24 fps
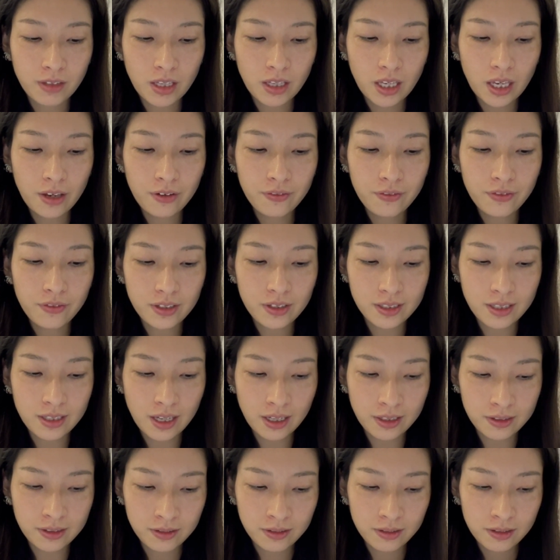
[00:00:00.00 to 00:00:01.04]

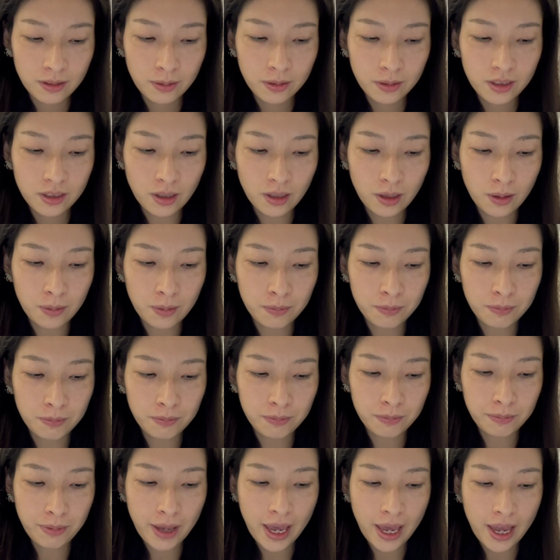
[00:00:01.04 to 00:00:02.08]
emphasizing
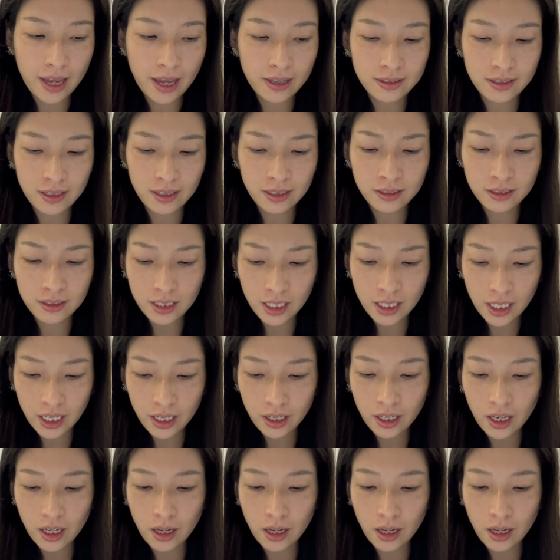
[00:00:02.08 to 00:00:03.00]
compensating